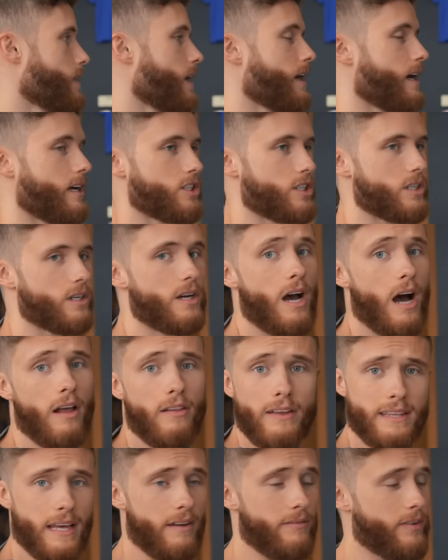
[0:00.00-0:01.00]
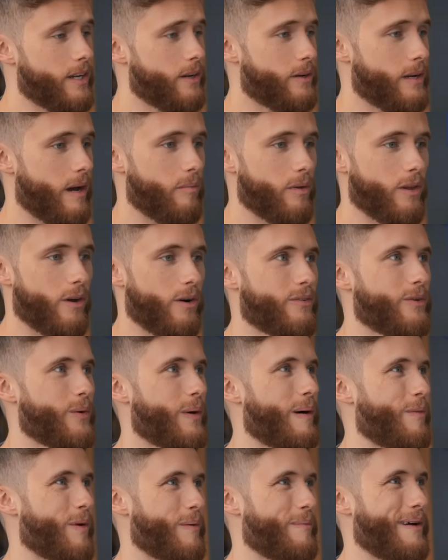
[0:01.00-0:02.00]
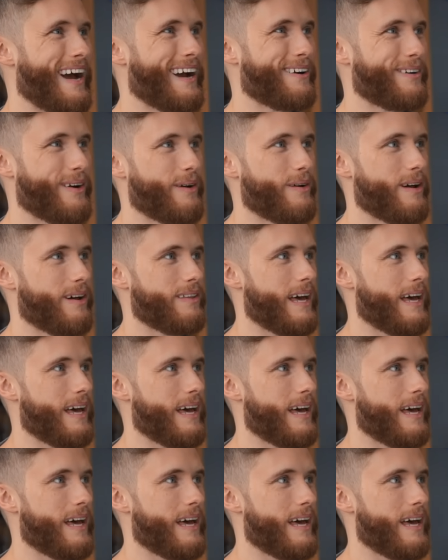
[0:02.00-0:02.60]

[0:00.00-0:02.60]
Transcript: I got you. I'll link that video down below if you want more background on